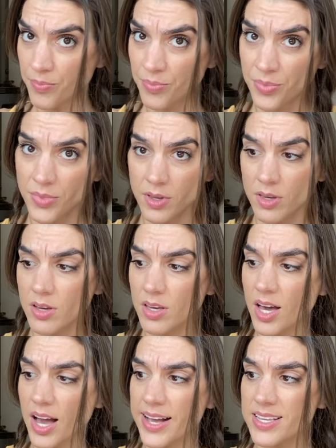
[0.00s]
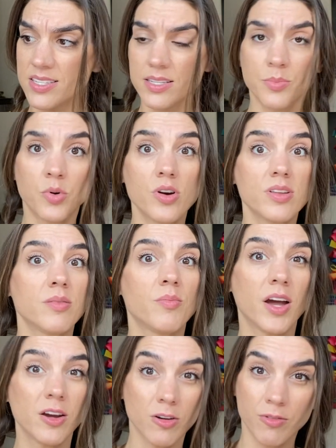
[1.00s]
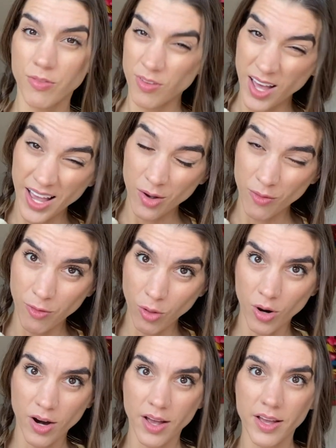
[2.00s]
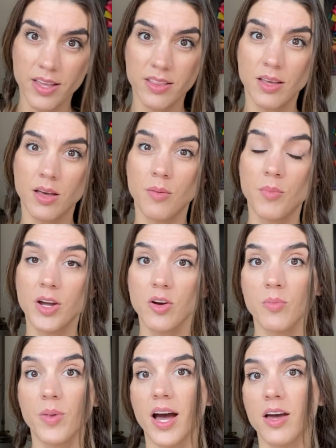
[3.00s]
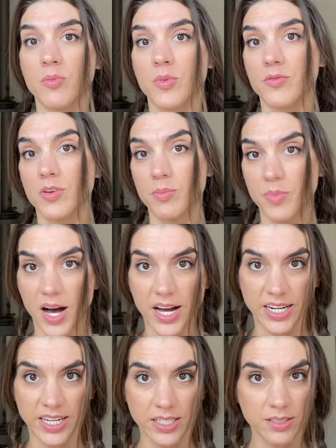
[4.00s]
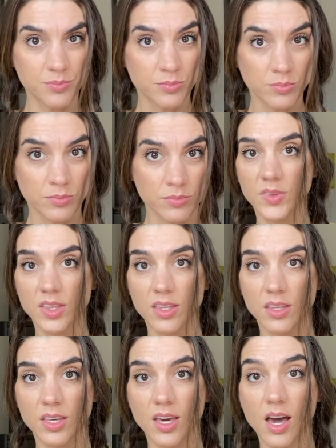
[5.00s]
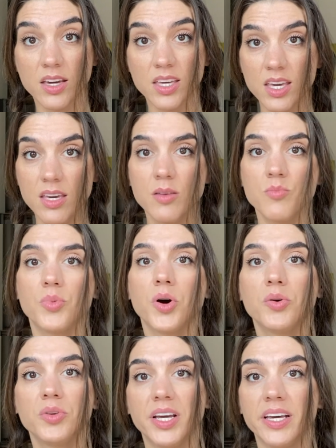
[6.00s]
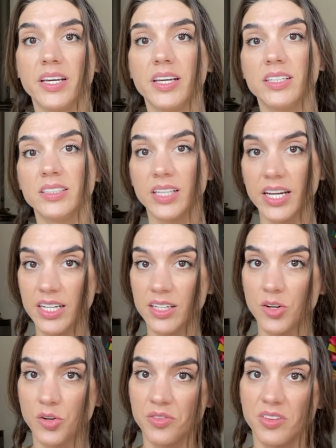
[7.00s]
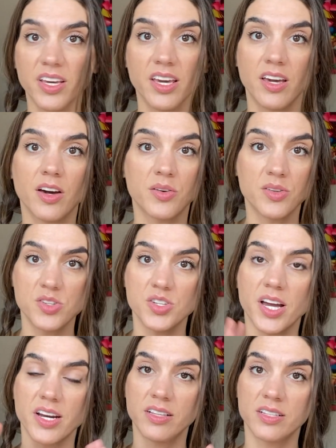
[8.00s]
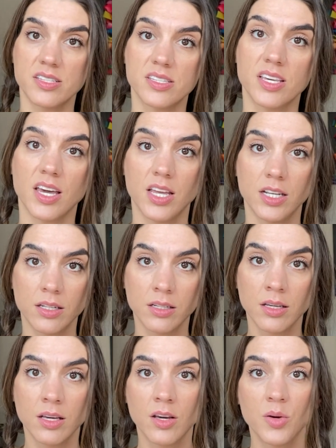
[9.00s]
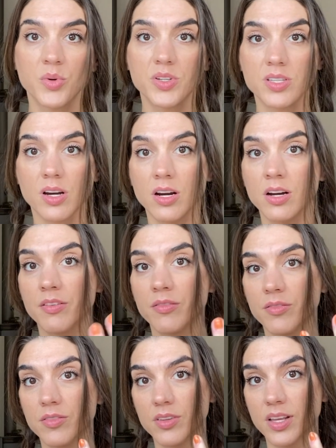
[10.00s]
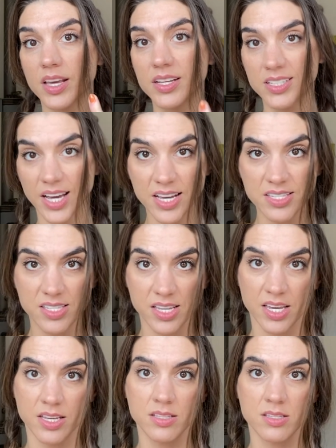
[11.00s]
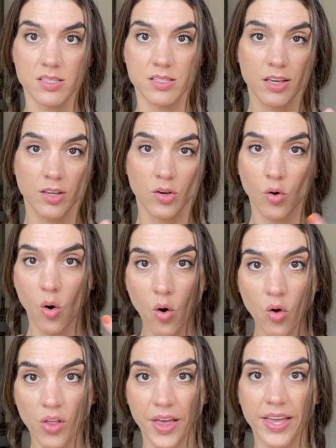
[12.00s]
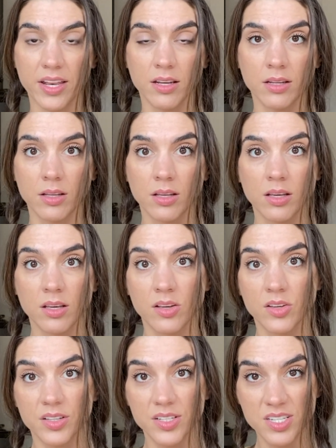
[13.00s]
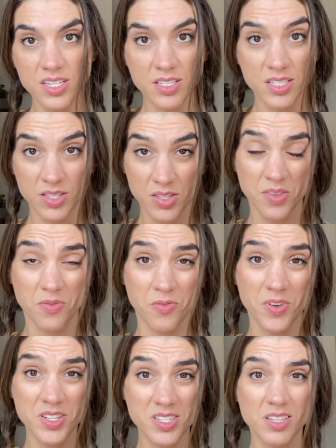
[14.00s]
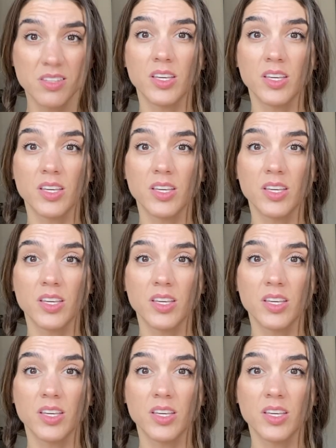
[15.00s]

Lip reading: the good guys support the microflora and the microbiome of your body. A key component in letting go of the ego and shedding the skin, because our intestines and colon, this is physically